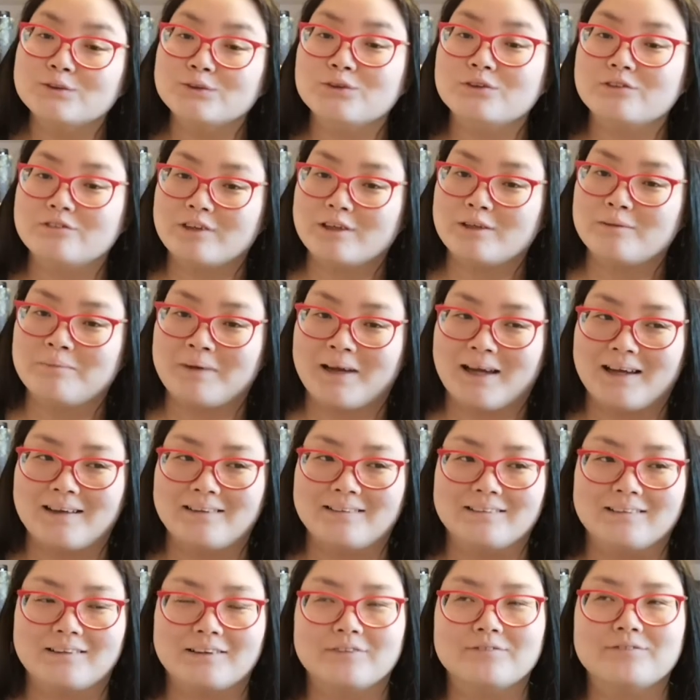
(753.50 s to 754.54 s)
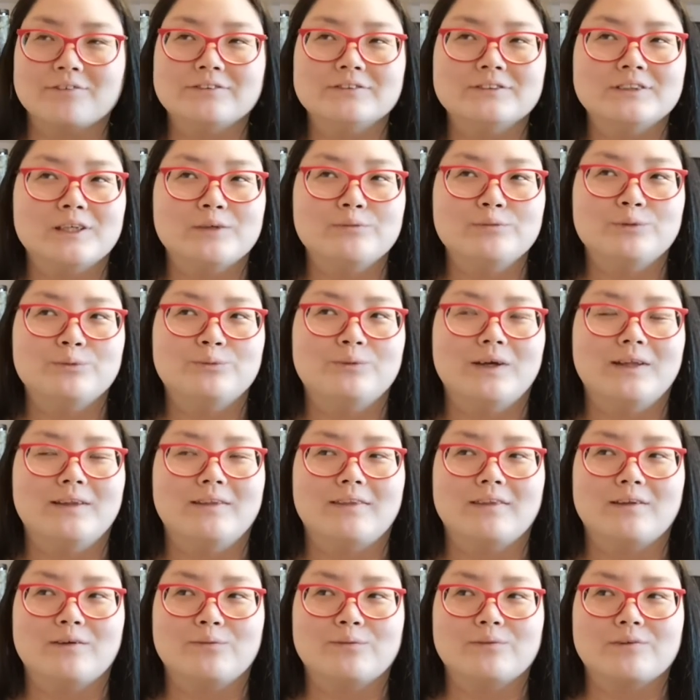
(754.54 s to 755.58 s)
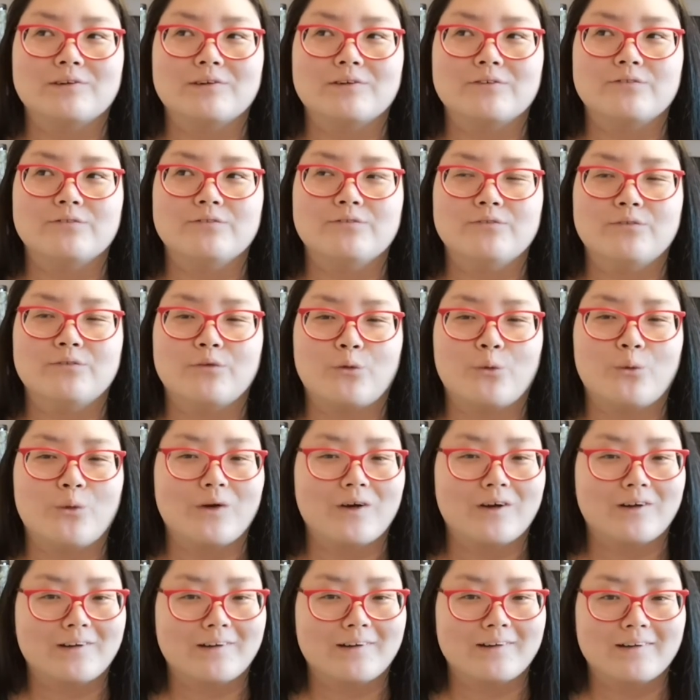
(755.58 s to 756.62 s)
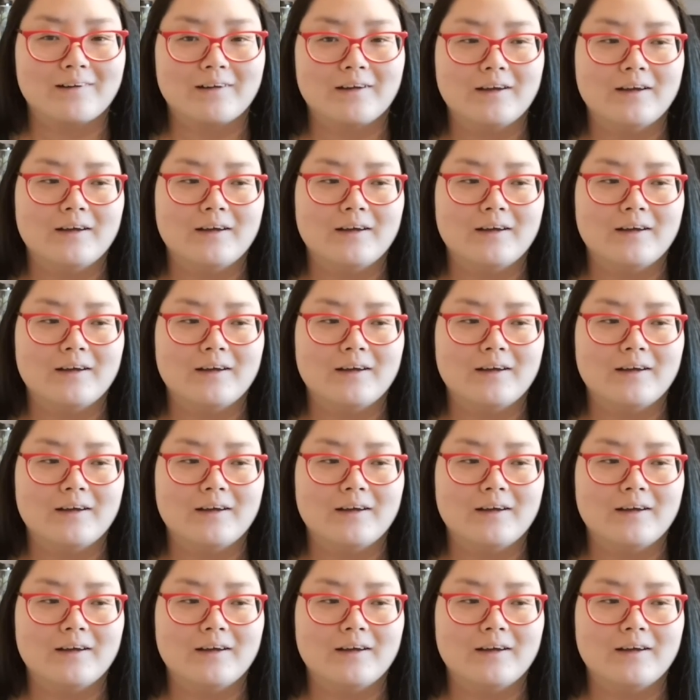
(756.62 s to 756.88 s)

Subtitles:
a red panda. The first time we went, there were 4,